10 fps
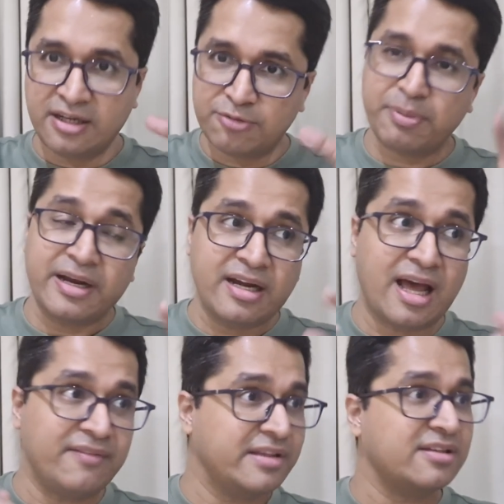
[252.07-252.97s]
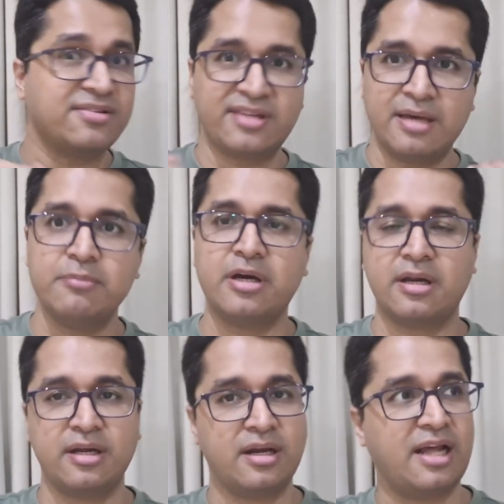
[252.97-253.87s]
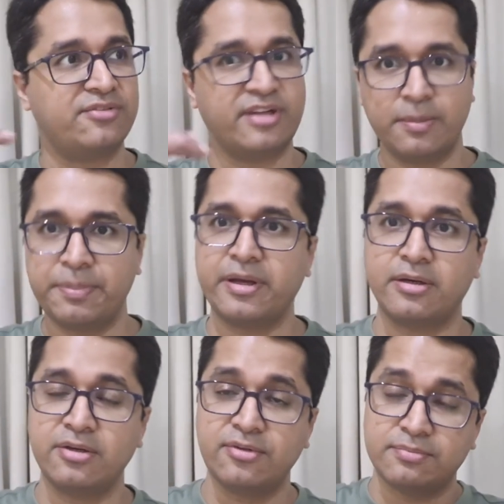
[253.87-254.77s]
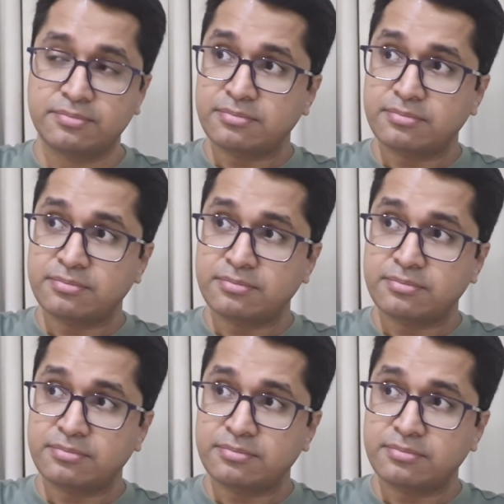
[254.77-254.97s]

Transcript: despite having the same career as their peers,